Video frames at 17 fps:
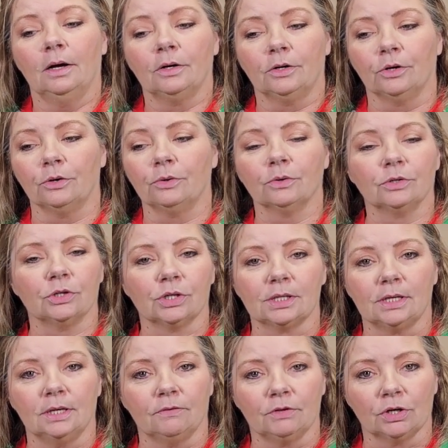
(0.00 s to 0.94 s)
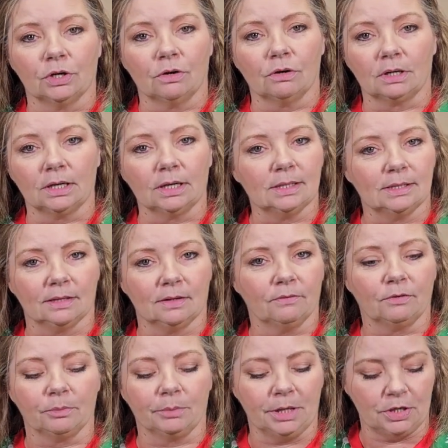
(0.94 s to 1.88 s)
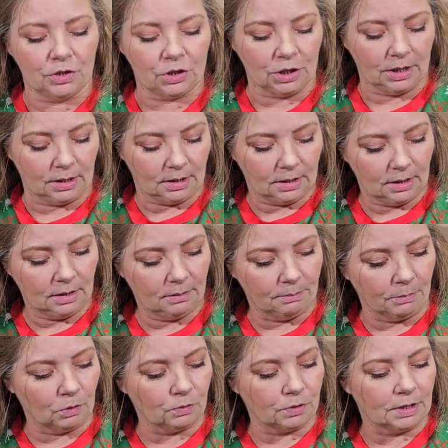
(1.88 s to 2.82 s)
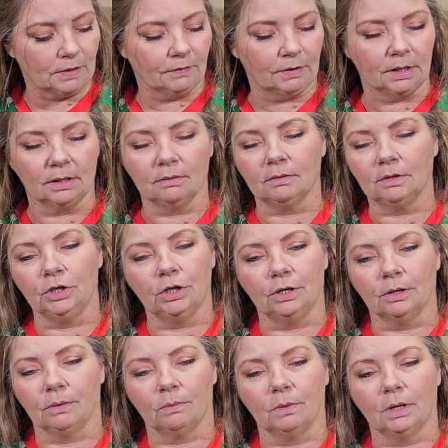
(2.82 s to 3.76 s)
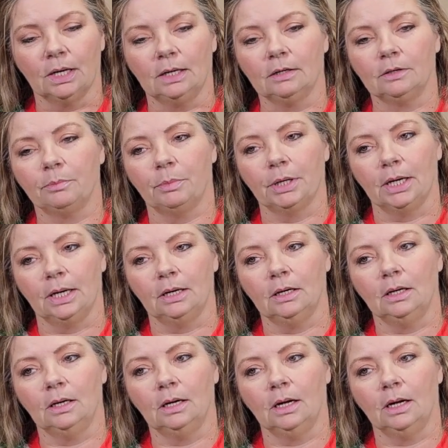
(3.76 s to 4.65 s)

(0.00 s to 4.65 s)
Google just gives you all kinds of information. Most of it you don't want, but